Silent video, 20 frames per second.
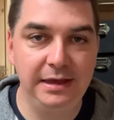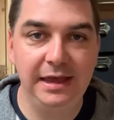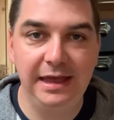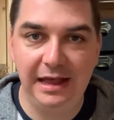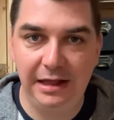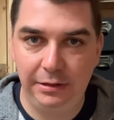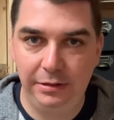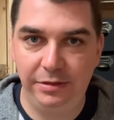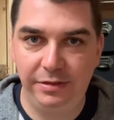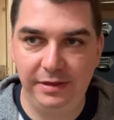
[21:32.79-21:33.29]

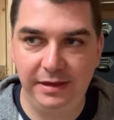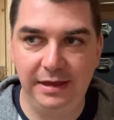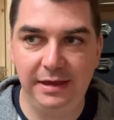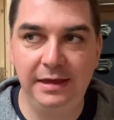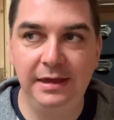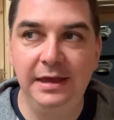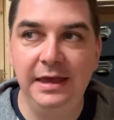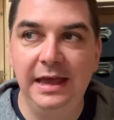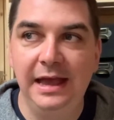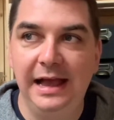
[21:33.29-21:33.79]
healthier,
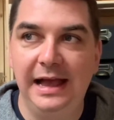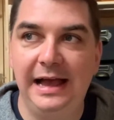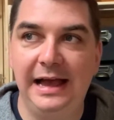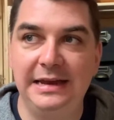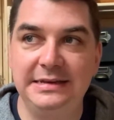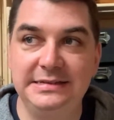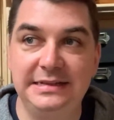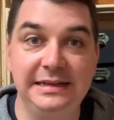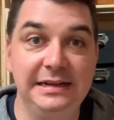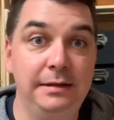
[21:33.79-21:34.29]

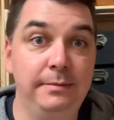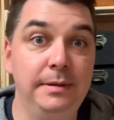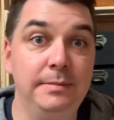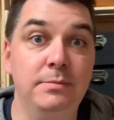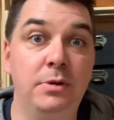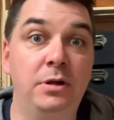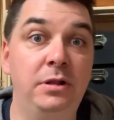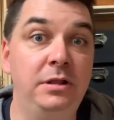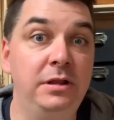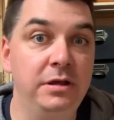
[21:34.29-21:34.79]
and a little bit
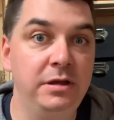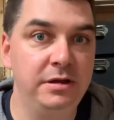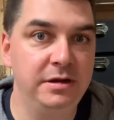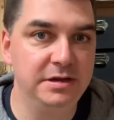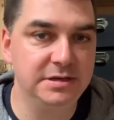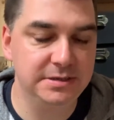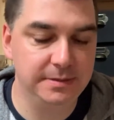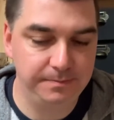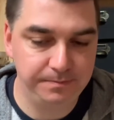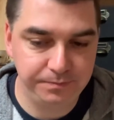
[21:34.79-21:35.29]
more
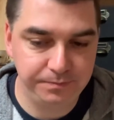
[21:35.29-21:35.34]
learned.